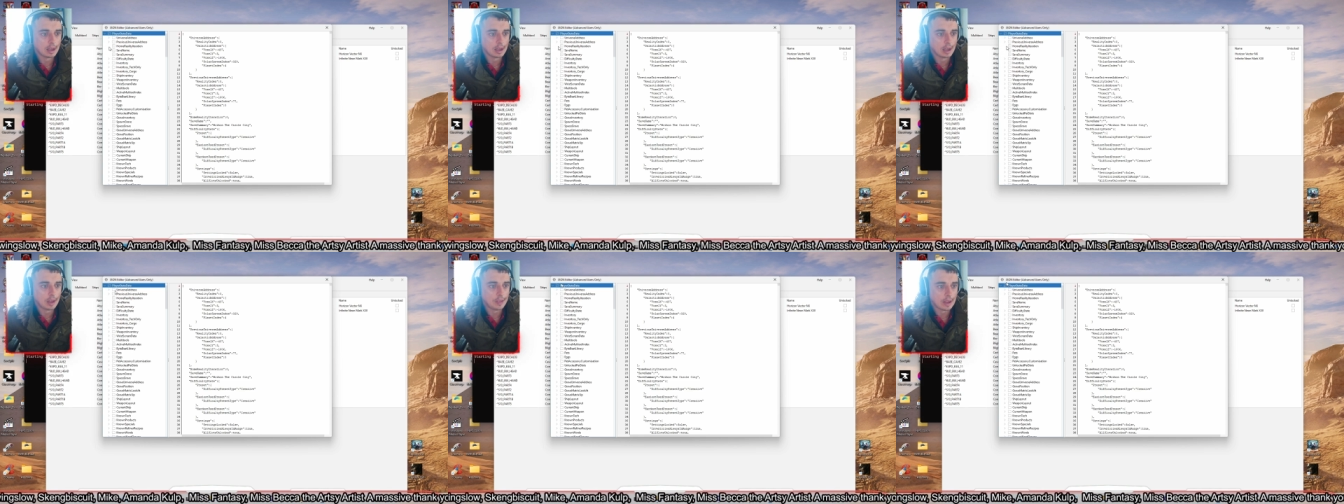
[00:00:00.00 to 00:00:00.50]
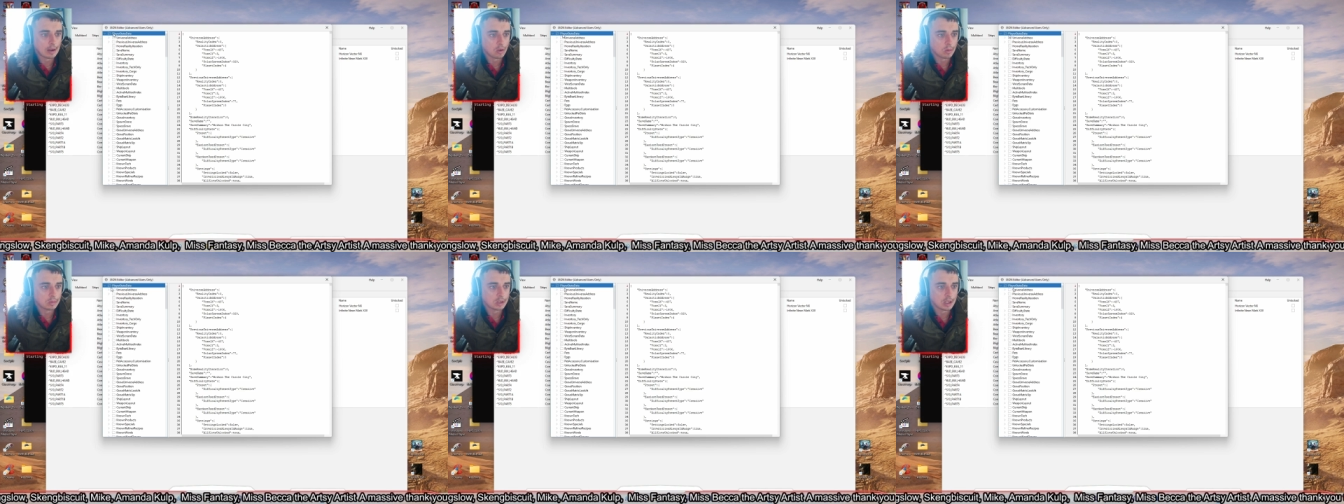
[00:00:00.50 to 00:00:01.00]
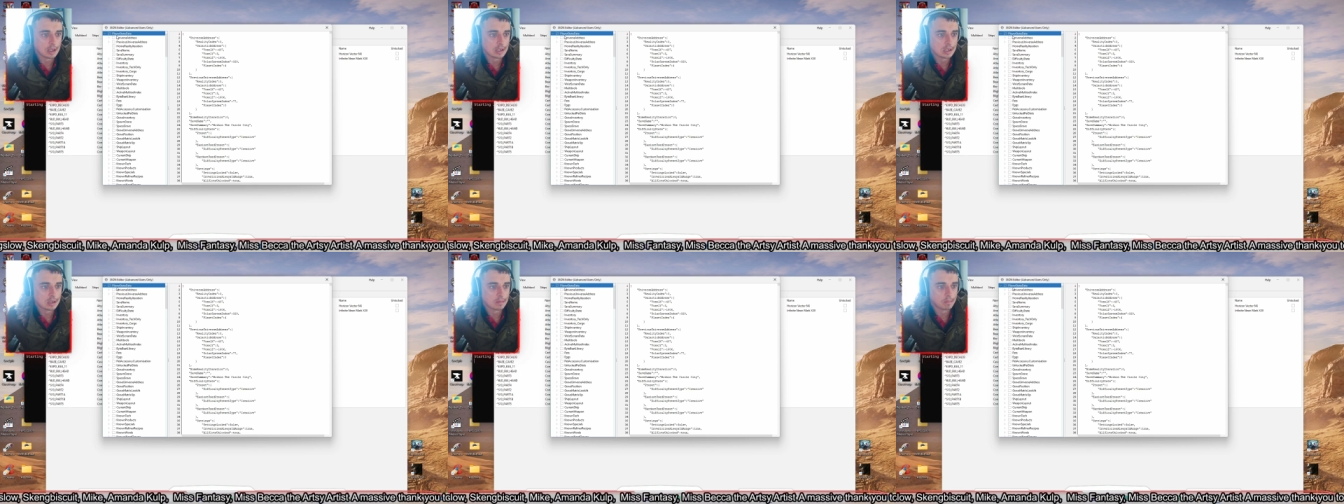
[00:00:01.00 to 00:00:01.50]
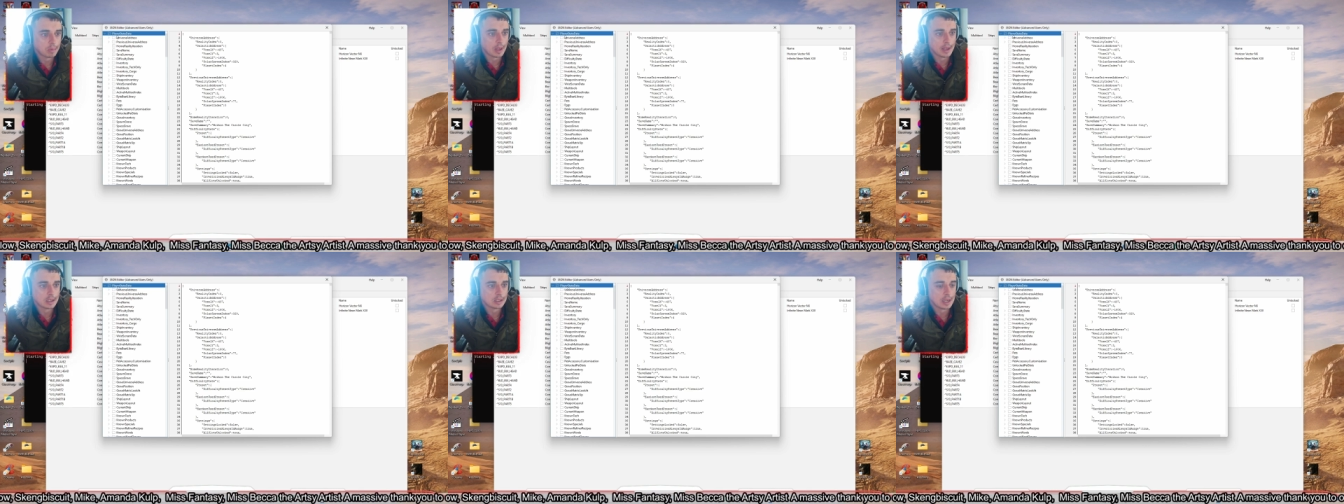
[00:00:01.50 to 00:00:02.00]
and then come to this
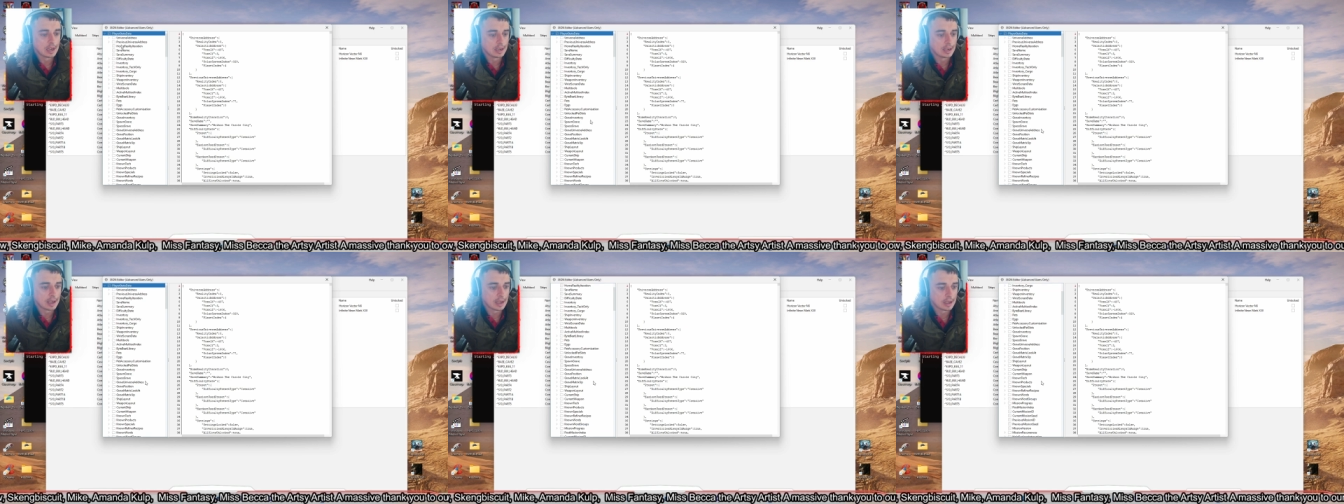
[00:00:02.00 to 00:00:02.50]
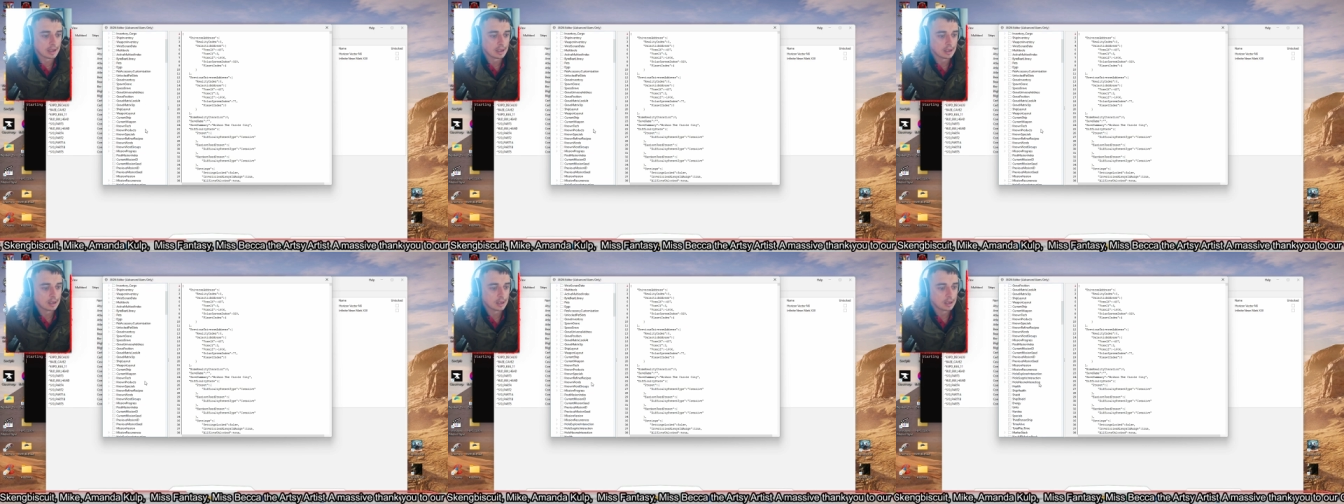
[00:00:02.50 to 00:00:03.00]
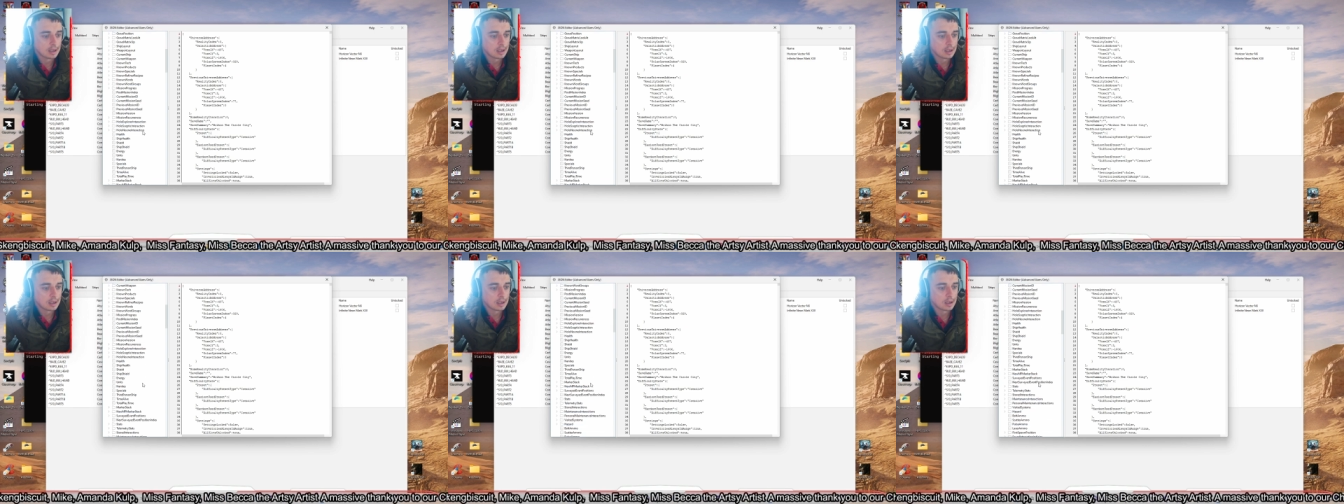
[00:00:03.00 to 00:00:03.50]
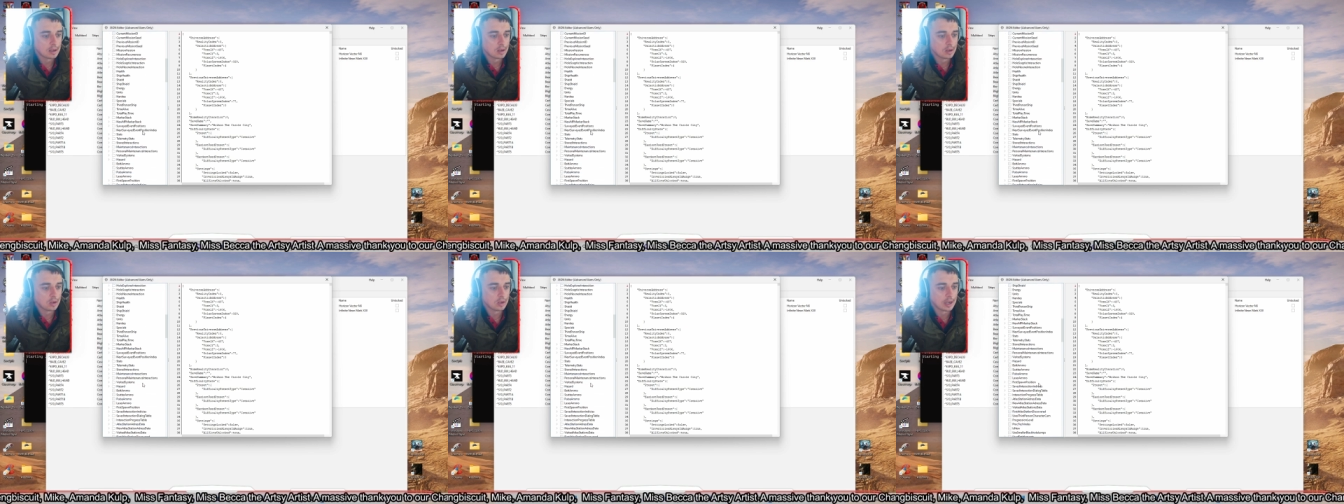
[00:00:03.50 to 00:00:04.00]
player state data.
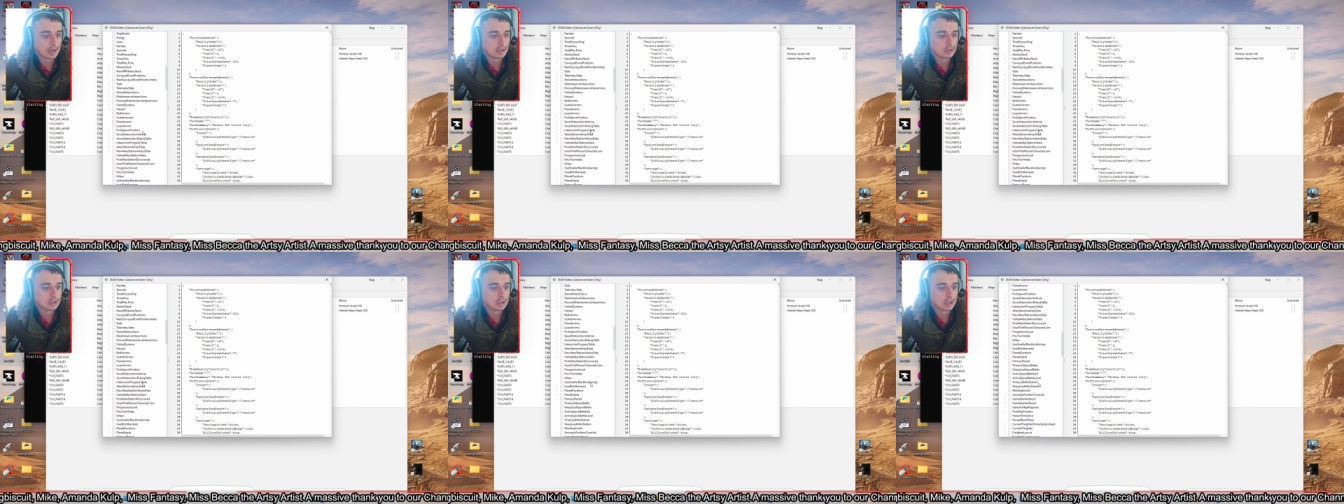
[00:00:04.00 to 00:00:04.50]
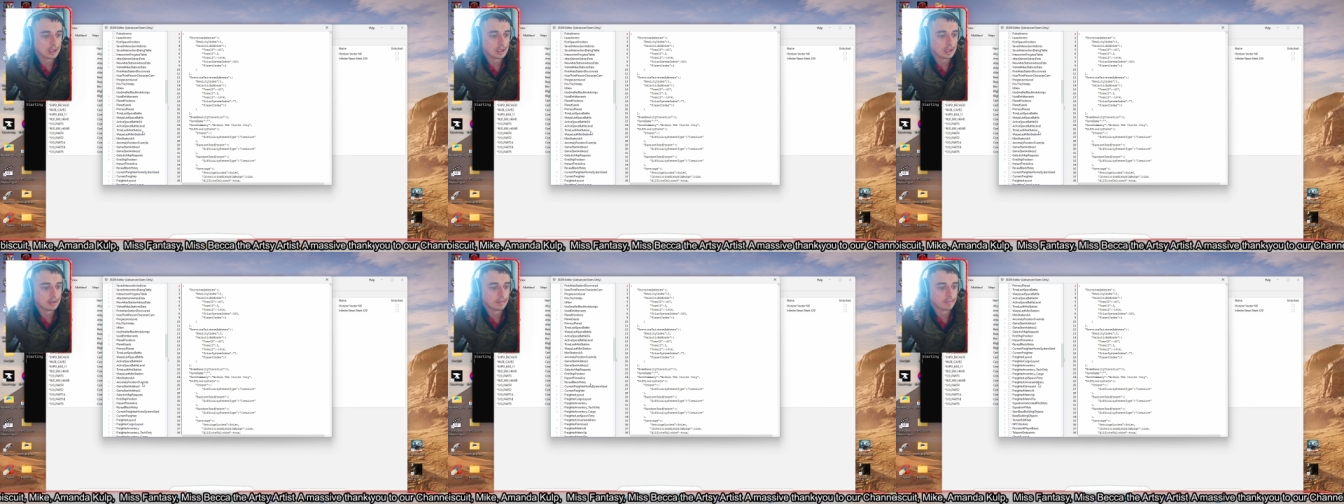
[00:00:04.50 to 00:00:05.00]
Go down to